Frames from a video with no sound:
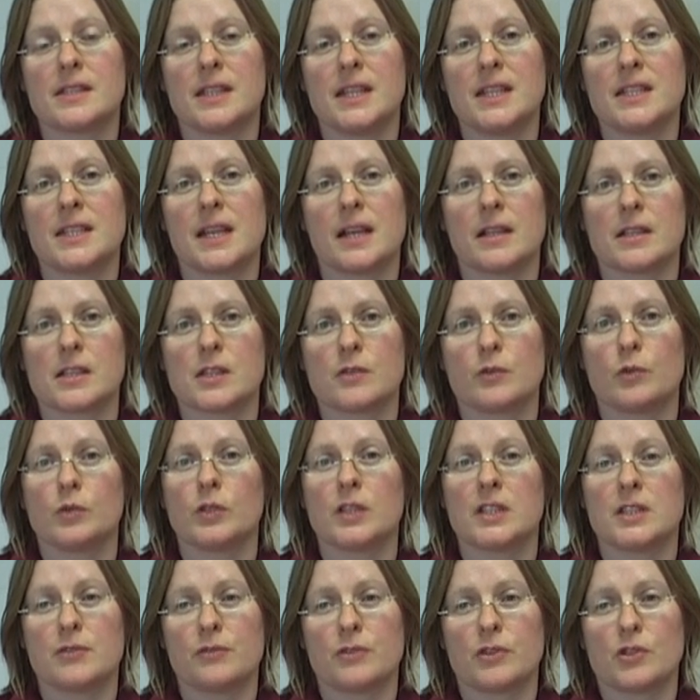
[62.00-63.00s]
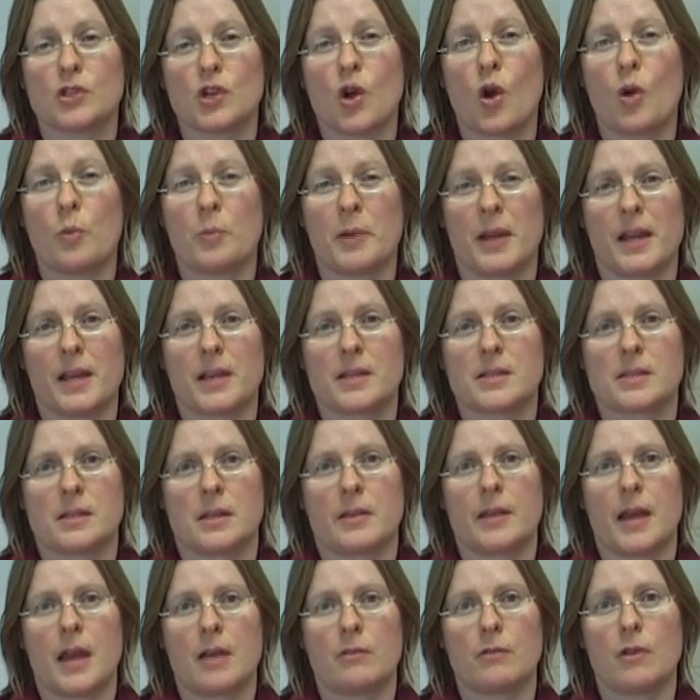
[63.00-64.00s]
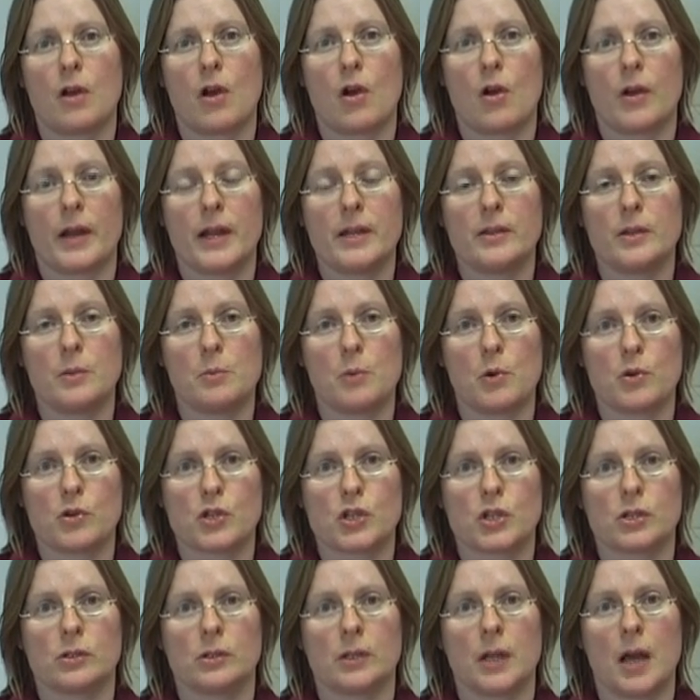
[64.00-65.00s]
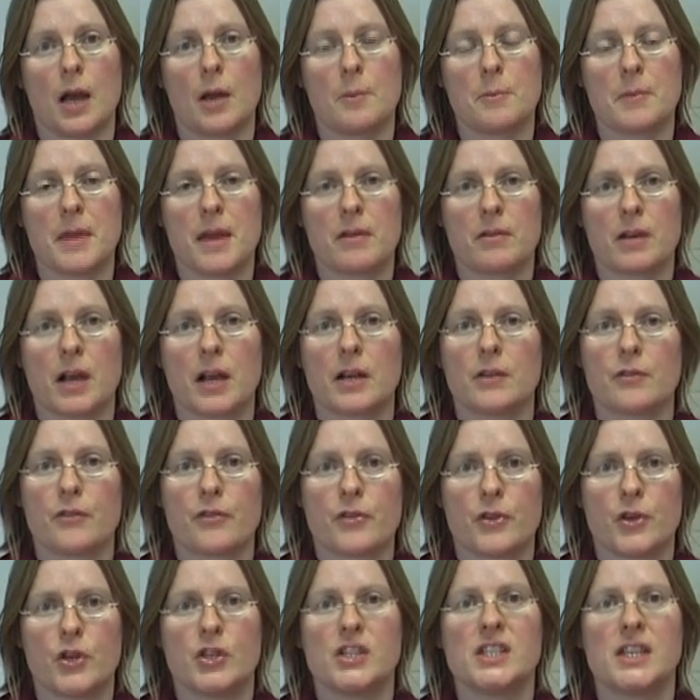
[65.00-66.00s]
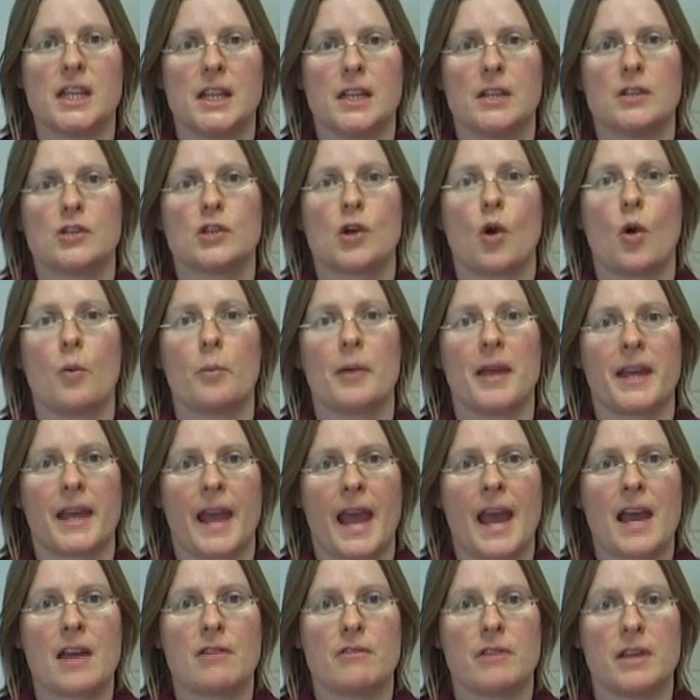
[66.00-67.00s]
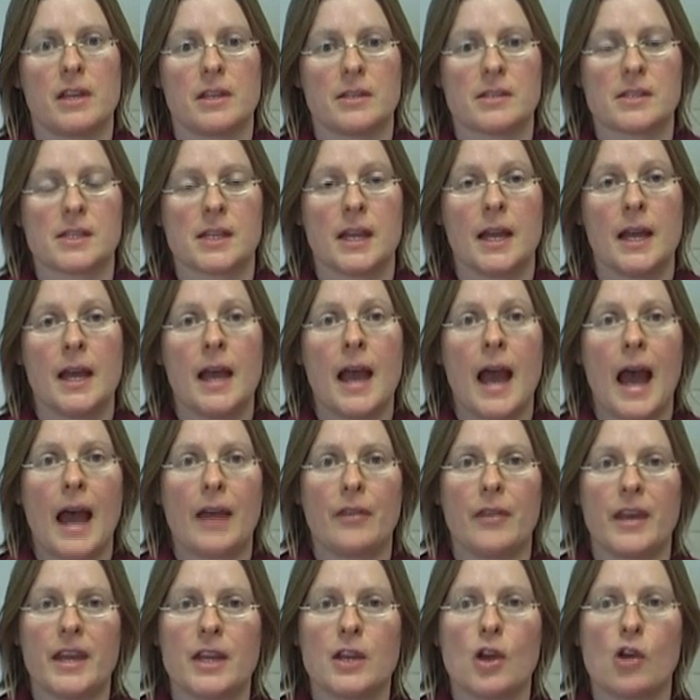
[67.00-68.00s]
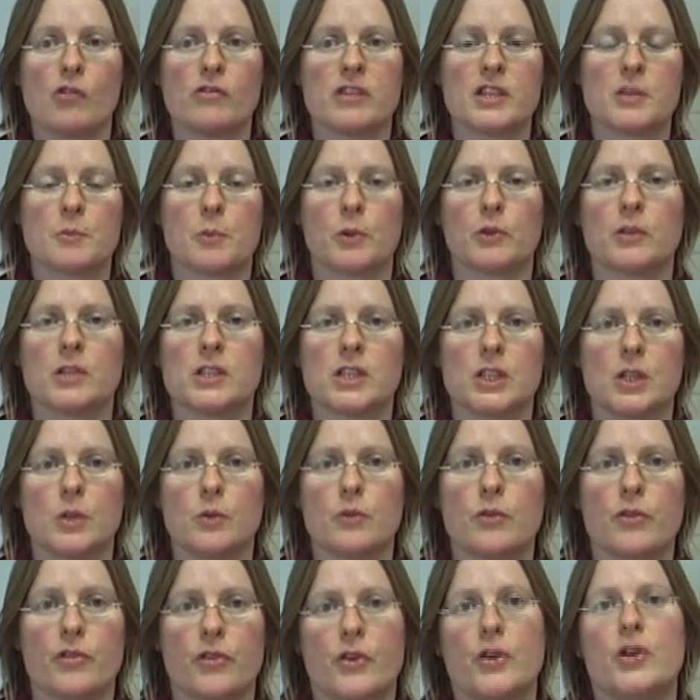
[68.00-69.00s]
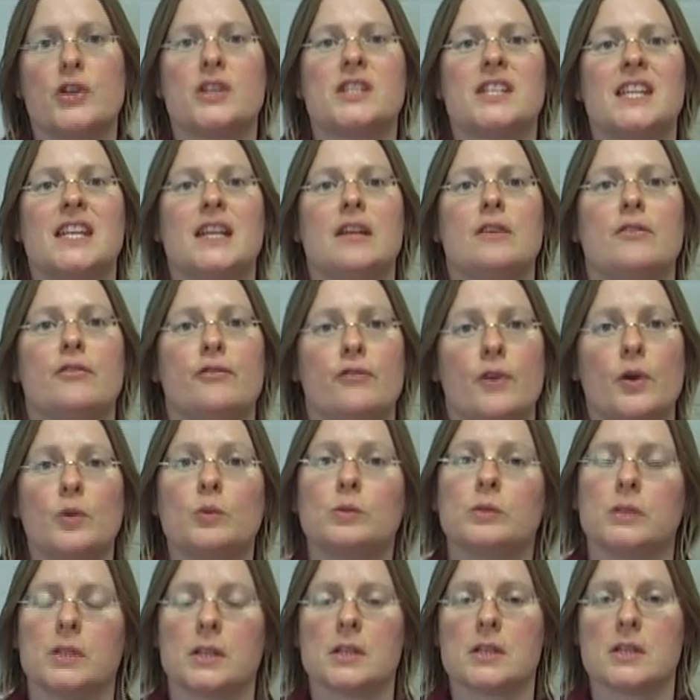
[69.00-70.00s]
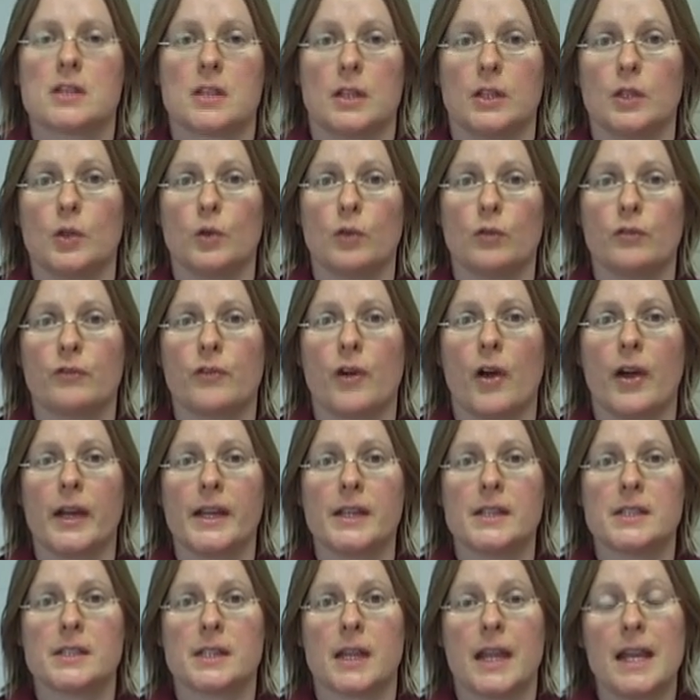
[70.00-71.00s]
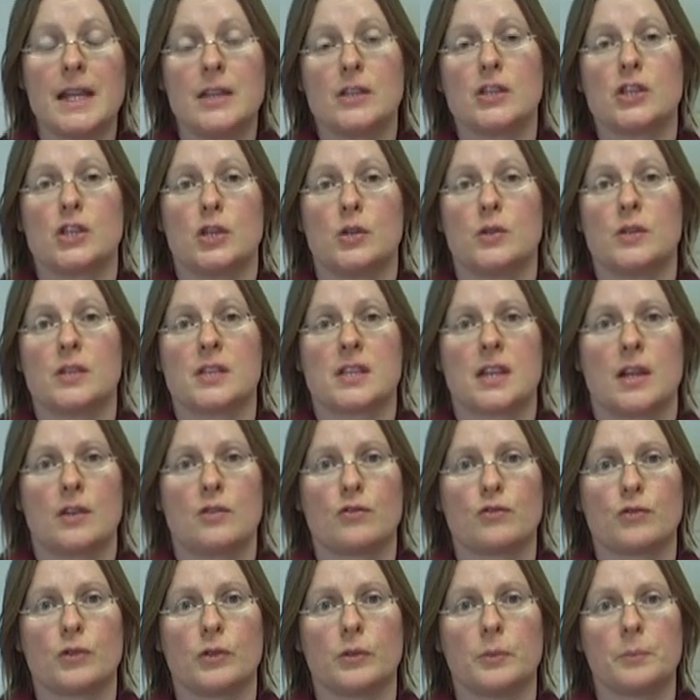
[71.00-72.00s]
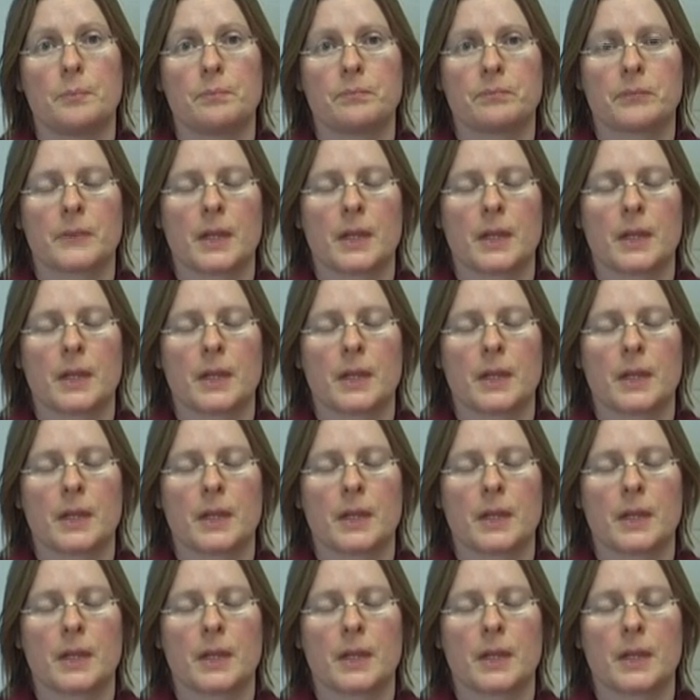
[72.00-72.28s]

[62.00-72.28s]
details of all the different topics that there are in the module. There are kind of 13 topic areas, and they correspond to 13 folders that you'll find in Student Central.